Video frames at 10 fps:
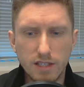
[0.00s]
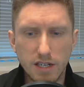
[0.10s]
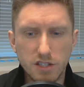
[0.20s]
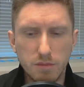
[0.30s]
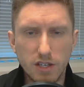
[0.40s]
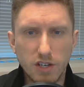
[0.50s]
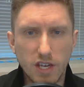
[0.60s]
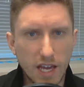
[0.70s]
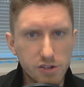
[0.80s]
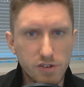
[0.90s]
doesn't mean you
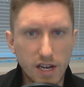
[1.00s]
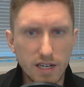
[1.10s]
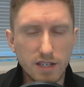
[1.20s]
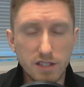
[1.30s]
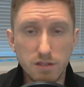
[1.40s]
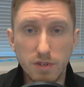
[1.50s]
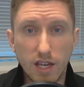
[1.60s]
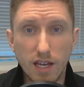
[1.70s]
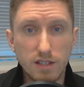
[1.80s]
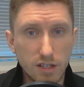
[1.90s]
can't trade, and it doesn't mean you
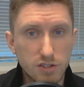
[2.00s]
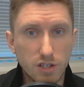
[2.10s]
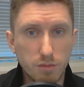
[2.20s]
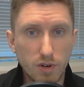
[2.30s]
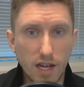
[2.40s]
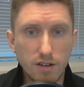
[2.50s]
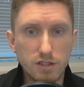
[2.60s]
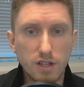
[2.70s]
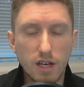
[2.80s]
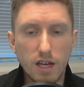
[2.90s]
can't teach someone else.